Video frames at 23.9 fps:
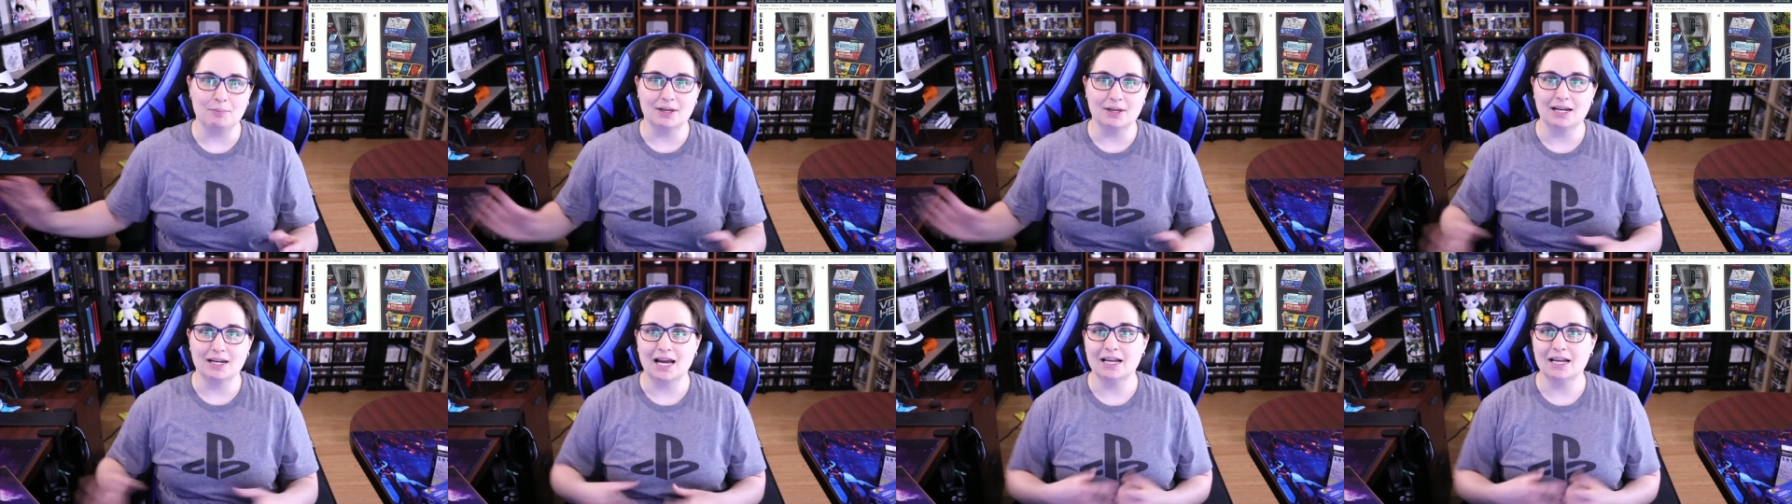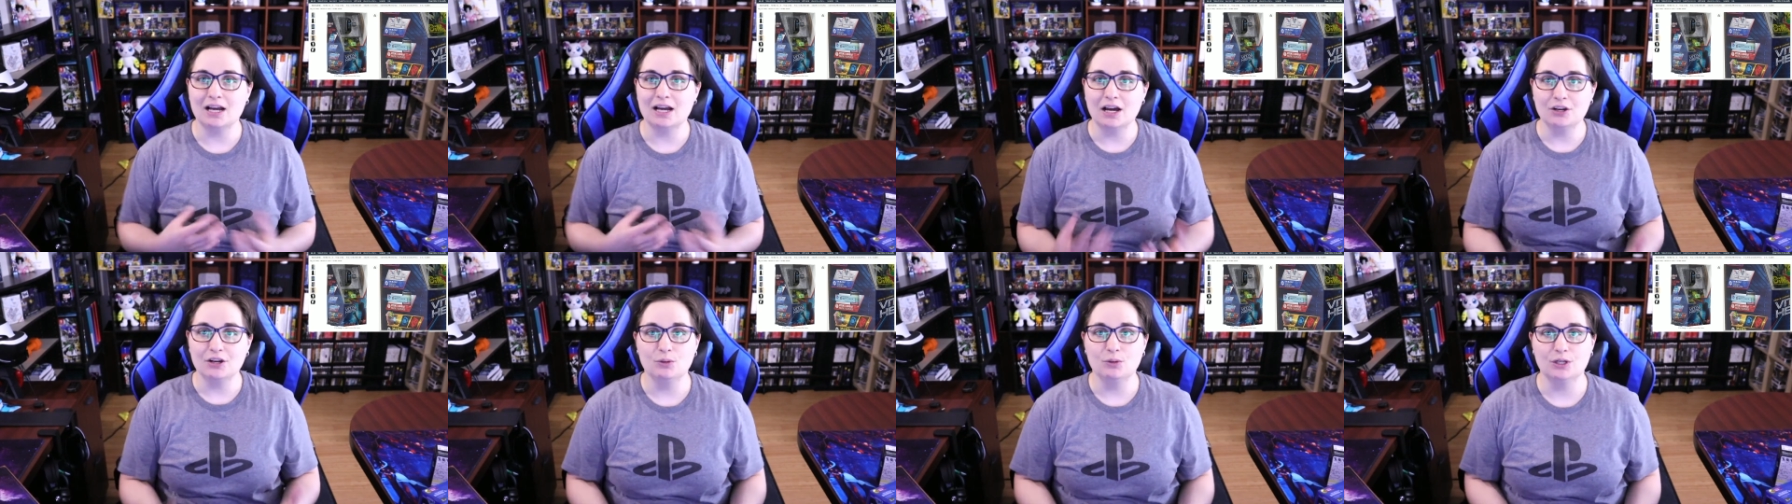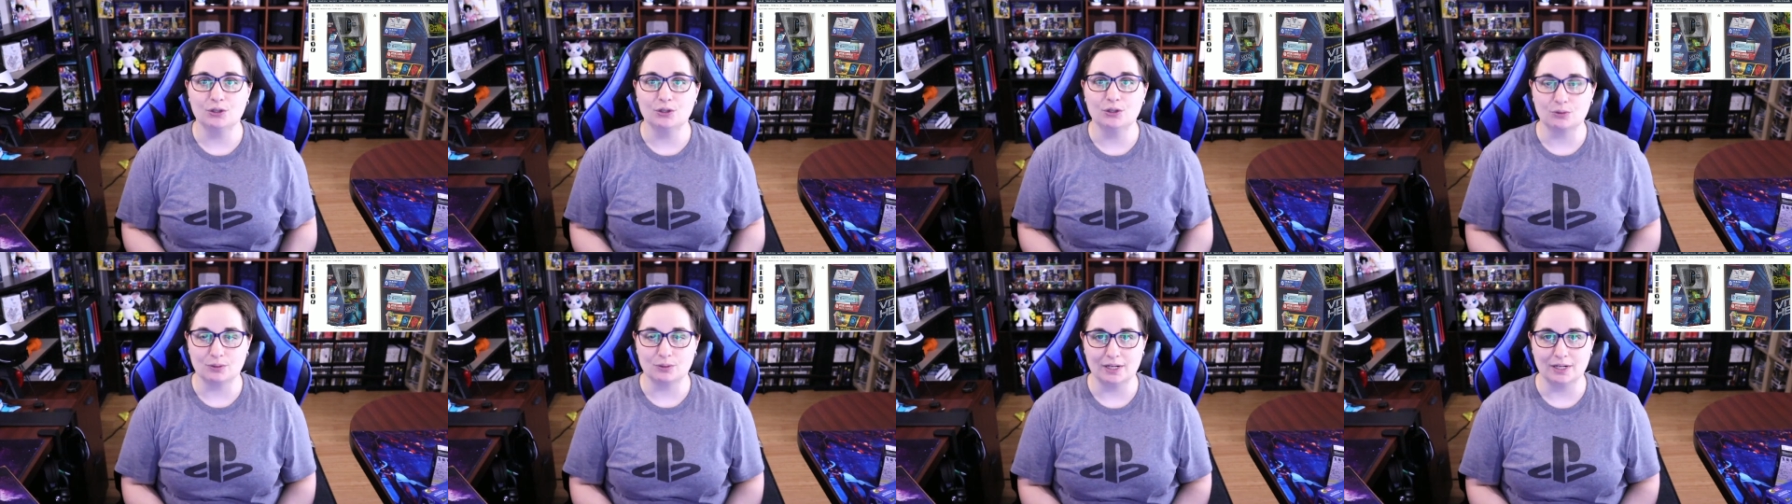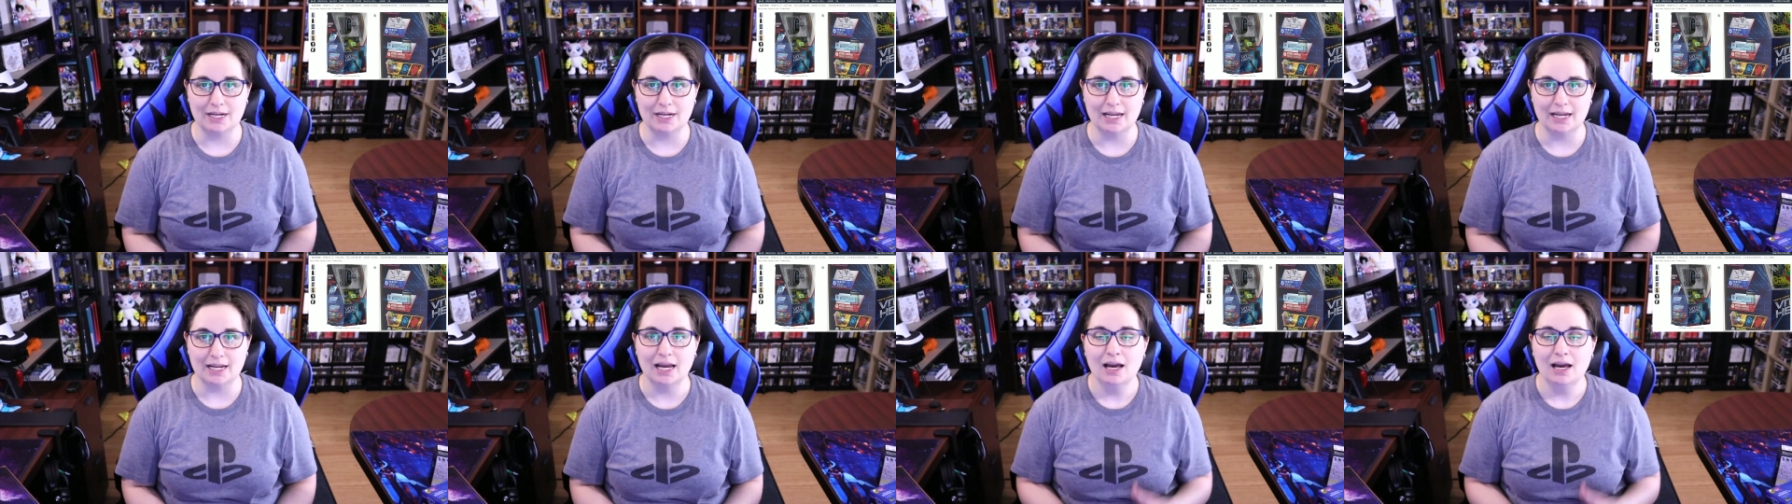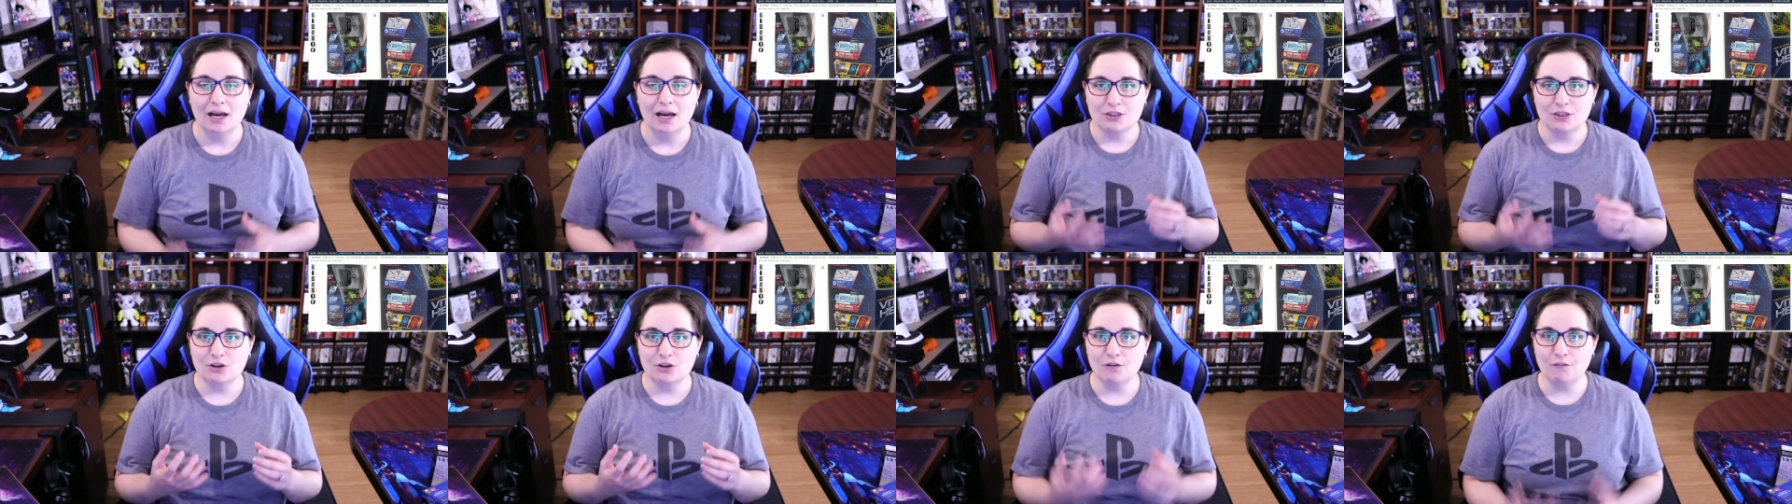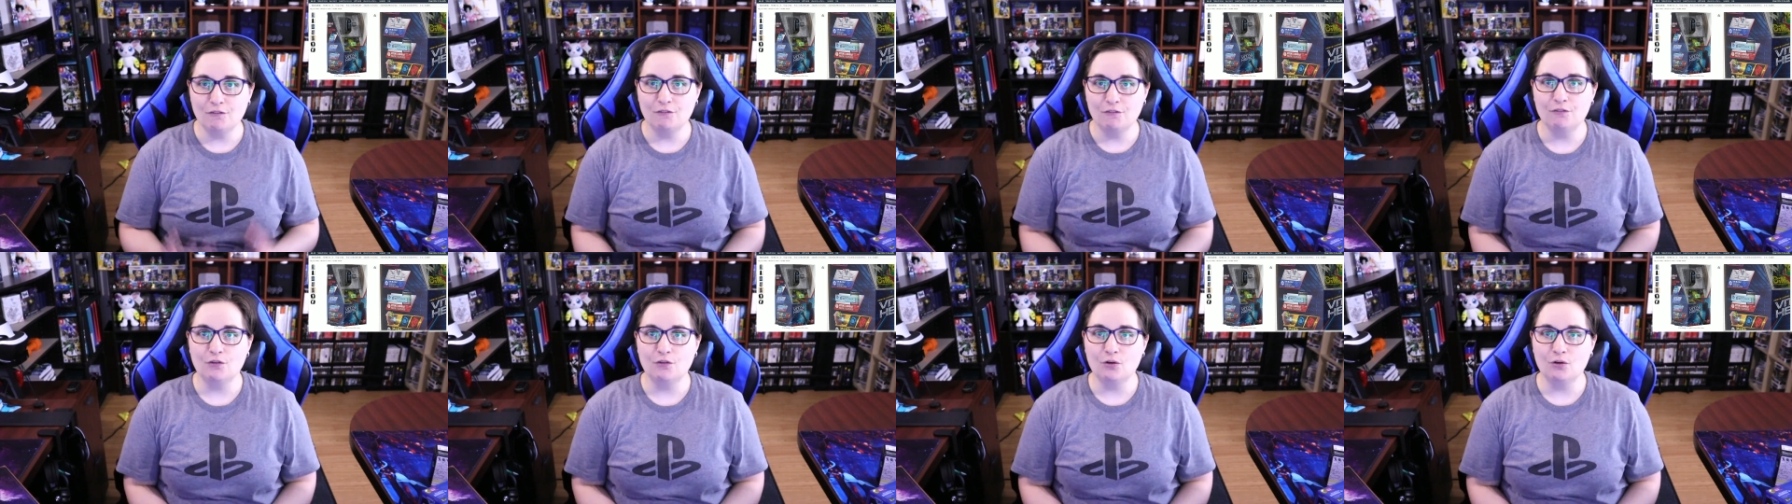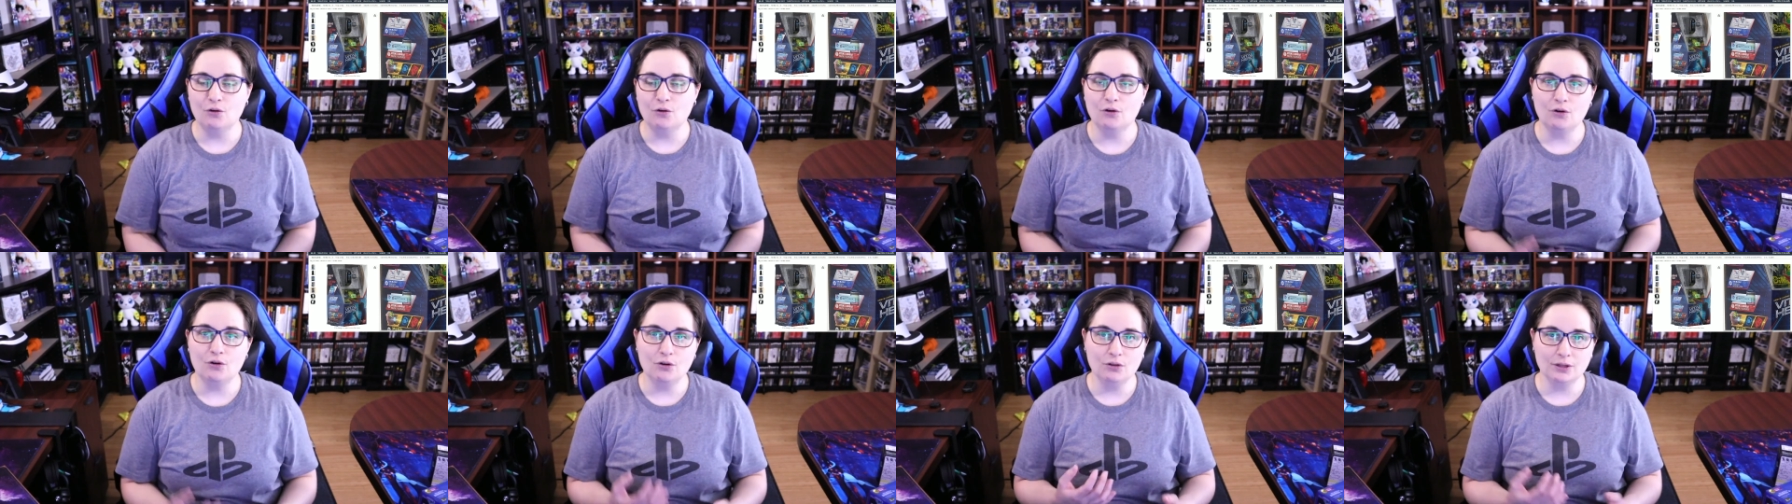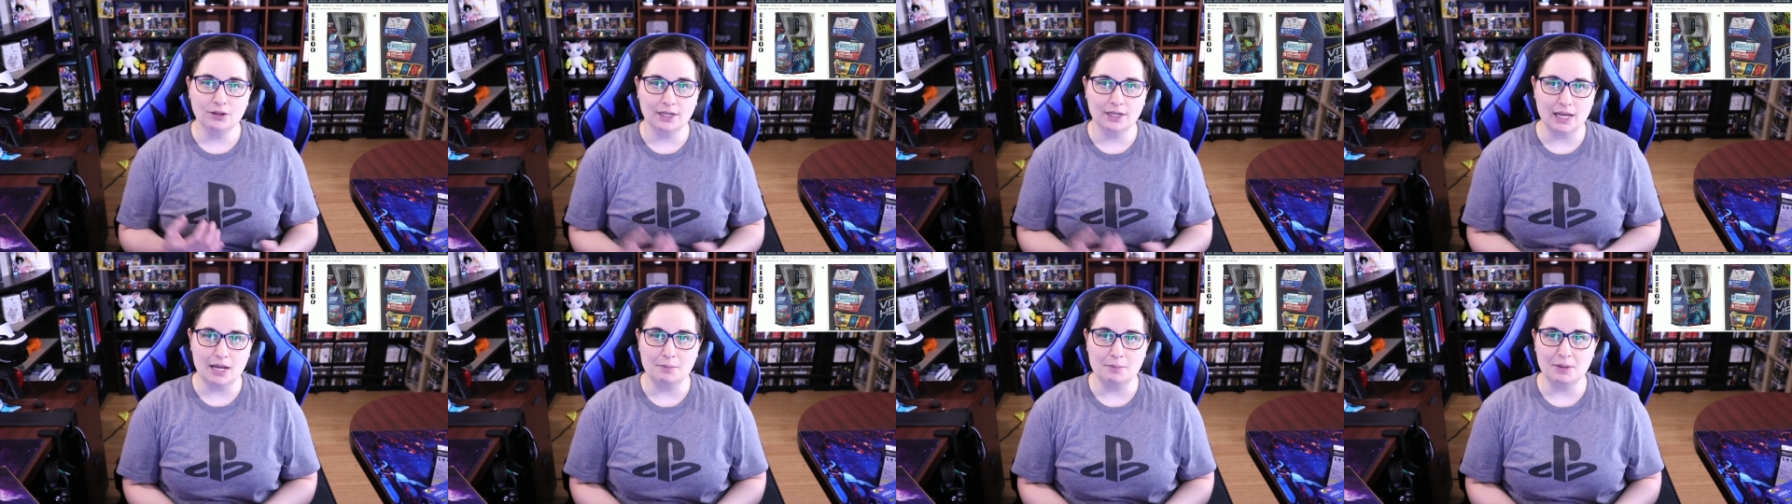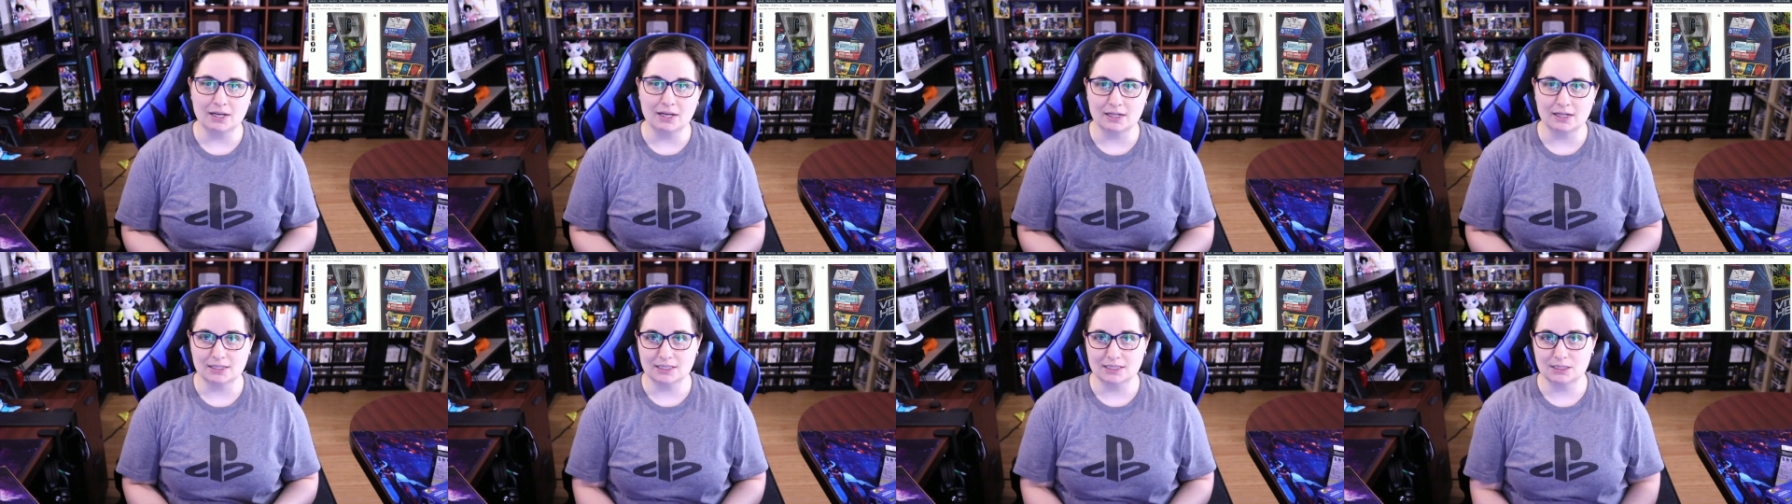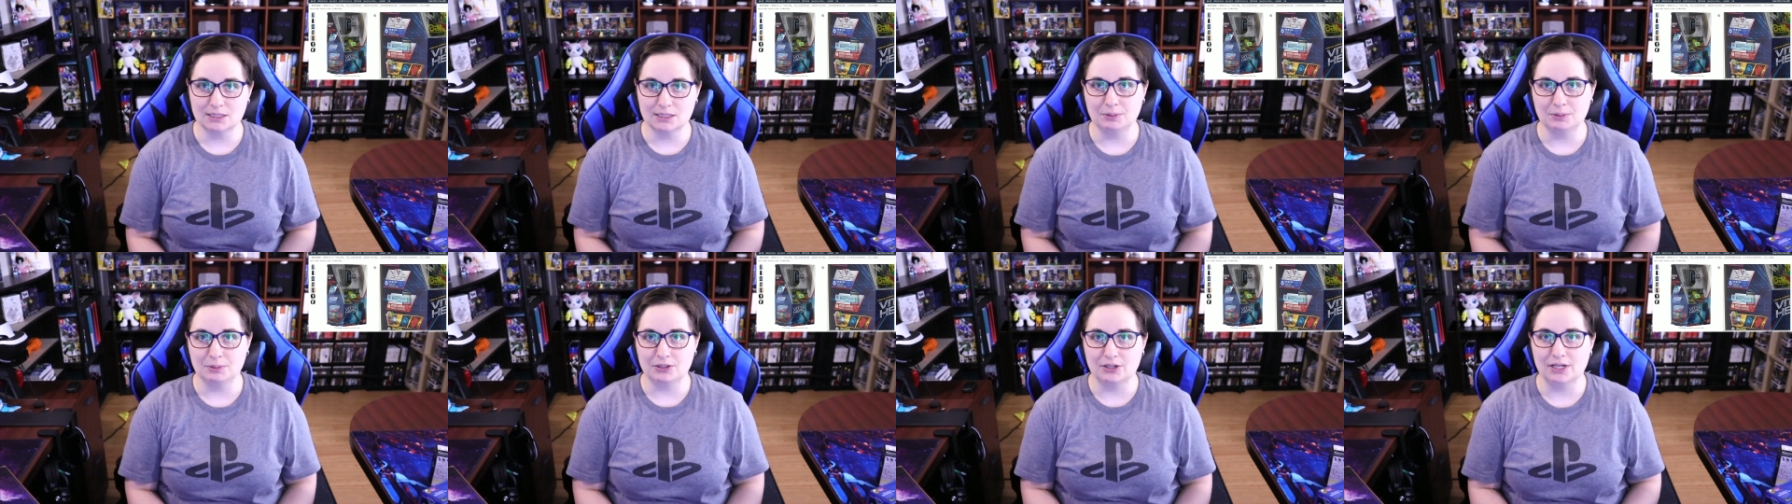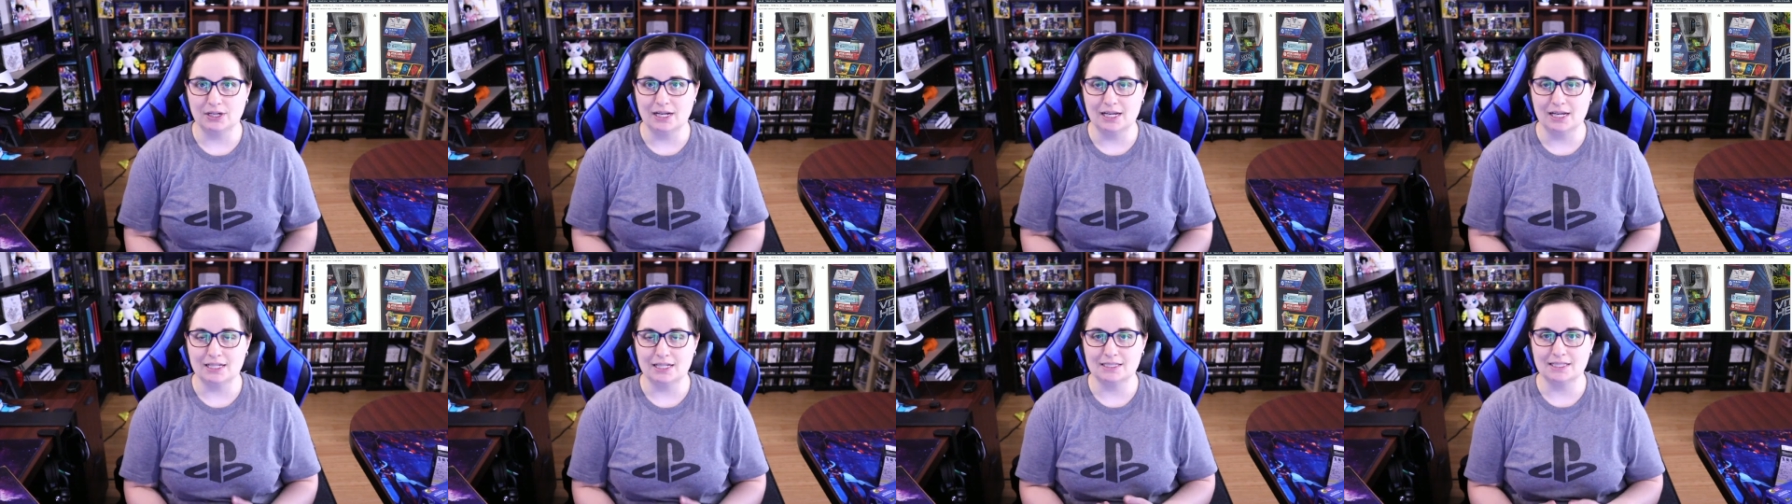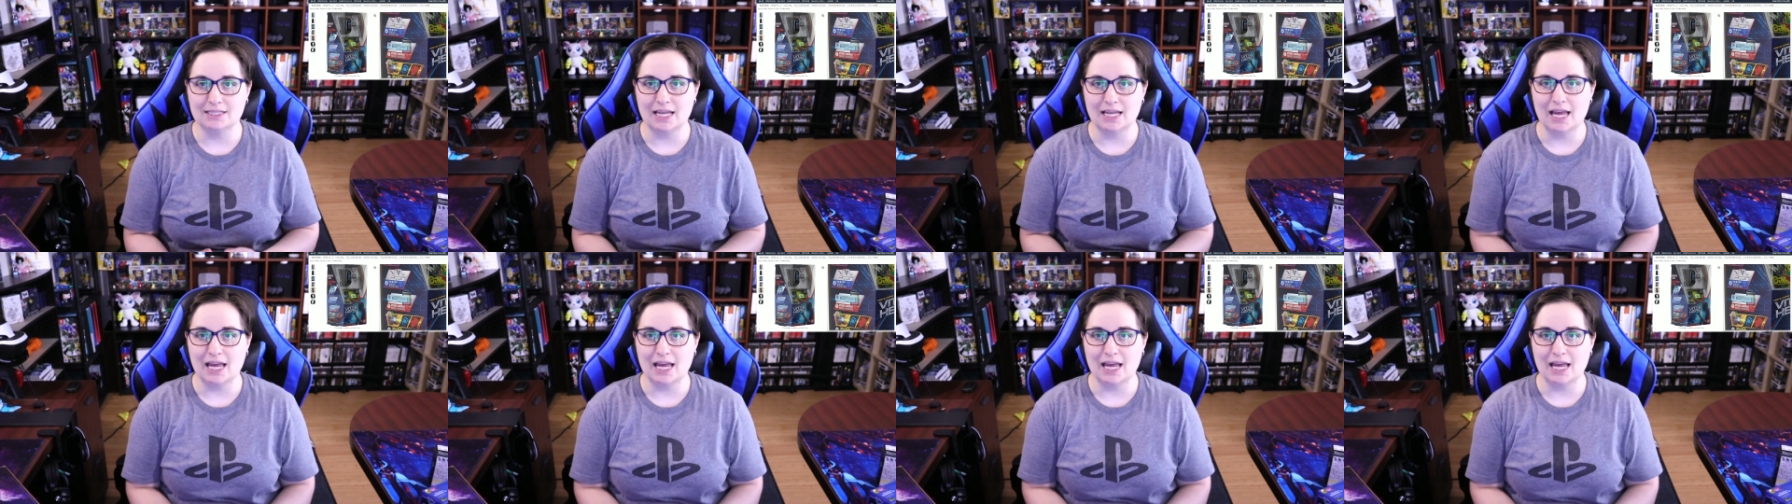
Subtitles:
And I gotta agree, the full gaming experience